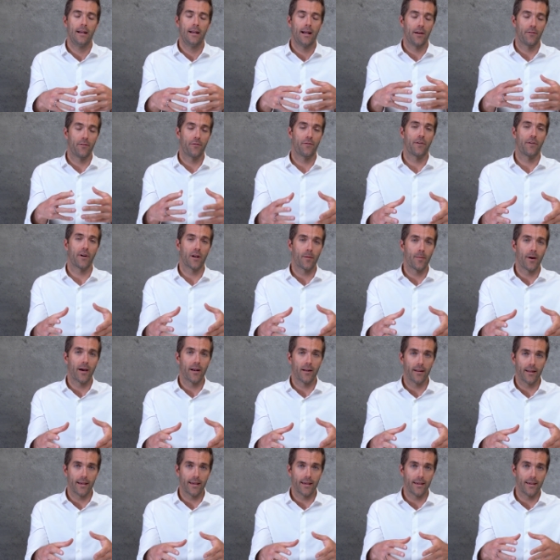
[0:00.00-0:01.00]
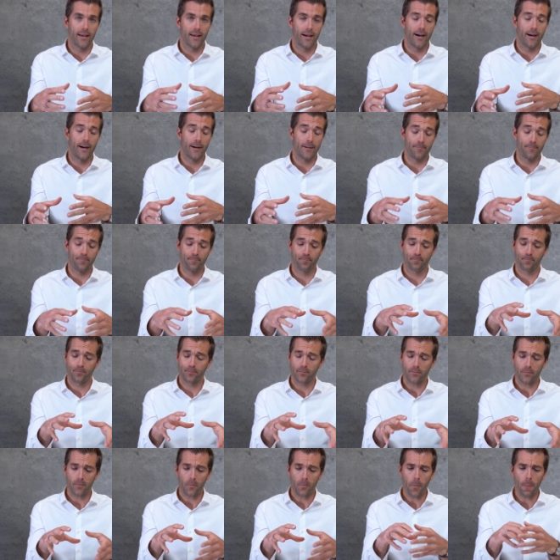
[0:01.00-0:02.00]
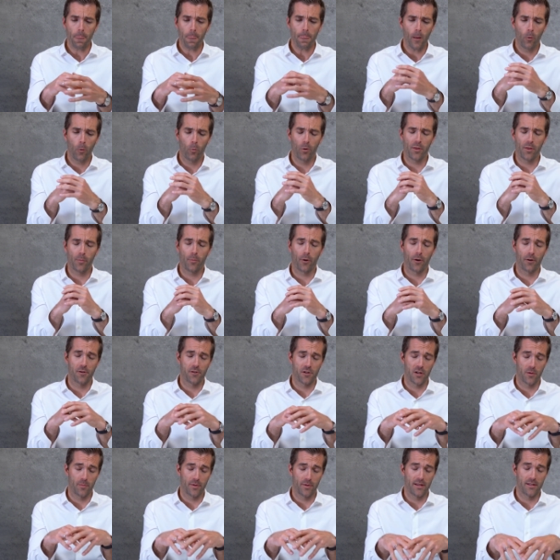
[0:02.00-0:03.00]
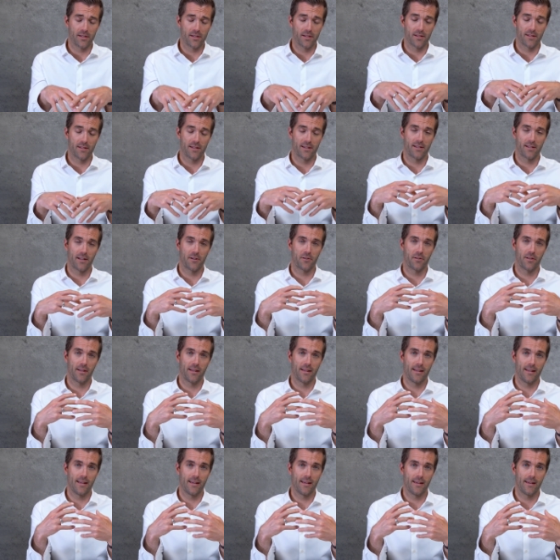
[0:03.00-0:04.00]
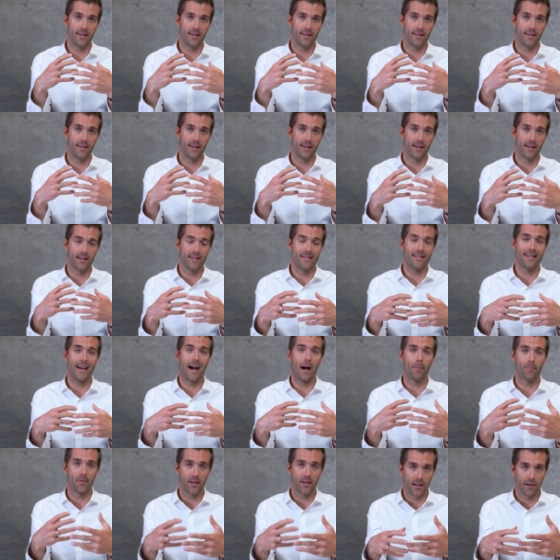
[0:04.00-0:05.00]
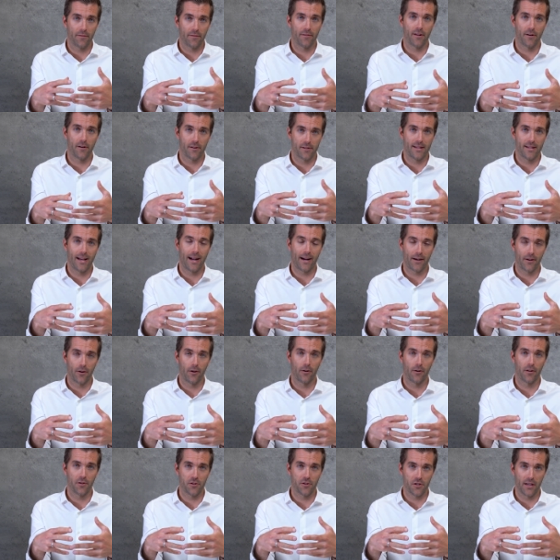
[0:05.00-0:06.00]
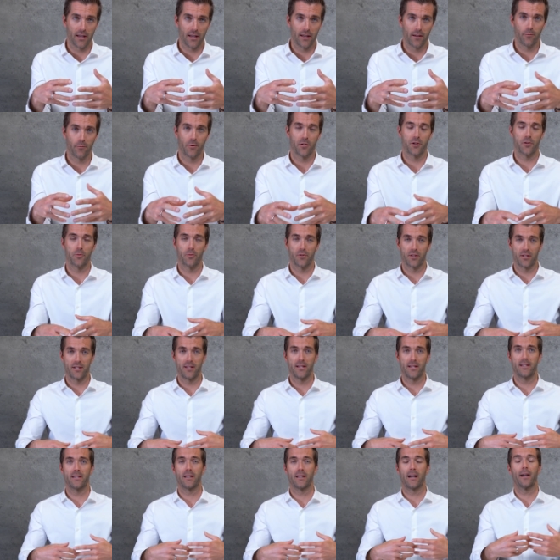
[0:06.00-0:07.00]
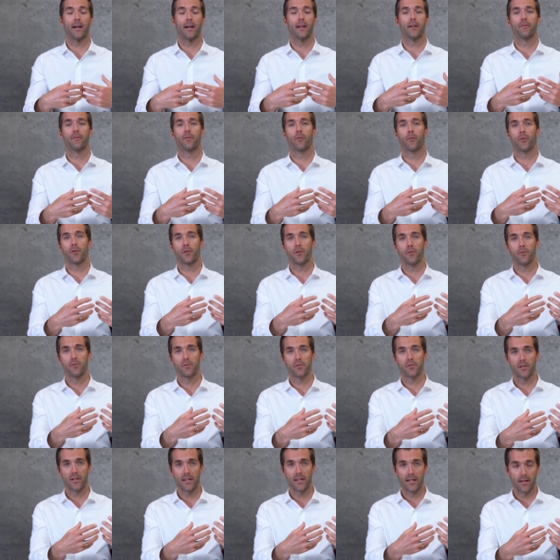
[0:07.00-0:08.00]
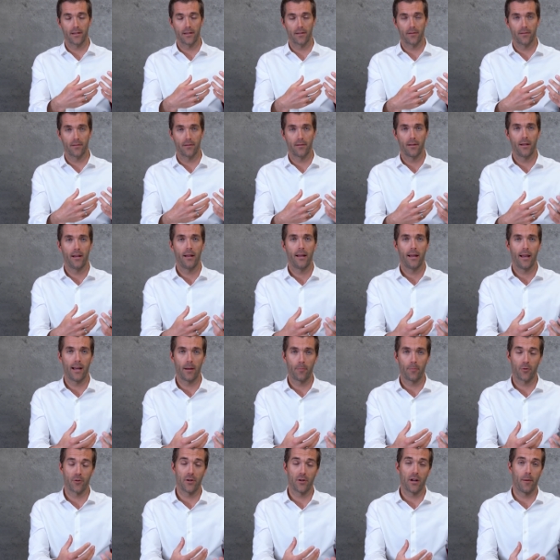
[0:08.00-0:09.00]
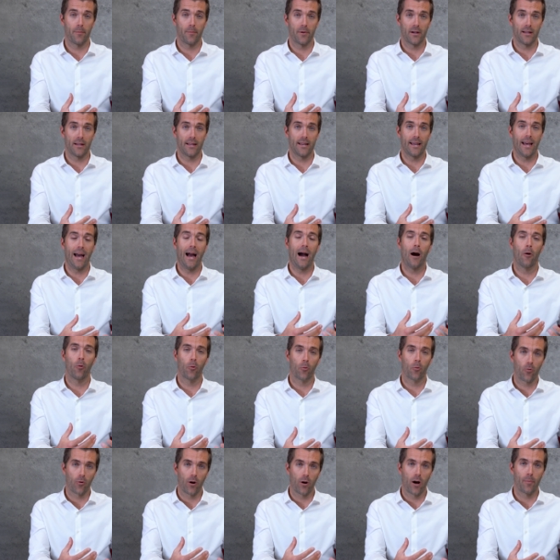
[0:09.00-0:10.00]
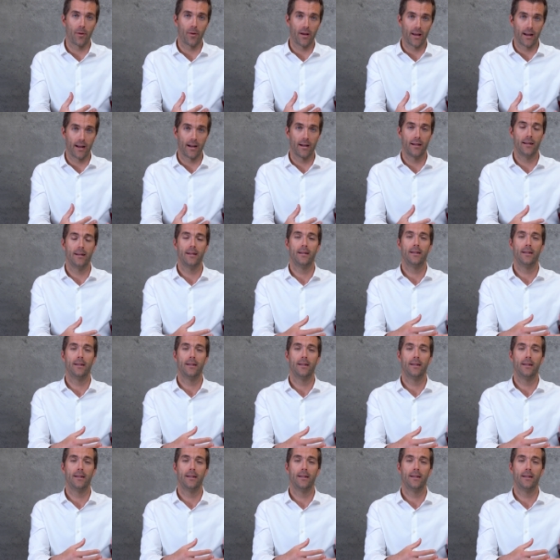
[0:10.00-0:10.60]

And fundamentally, what the partnership is essentially the adapting of their technology, which was designed for use in a predominantly outcropping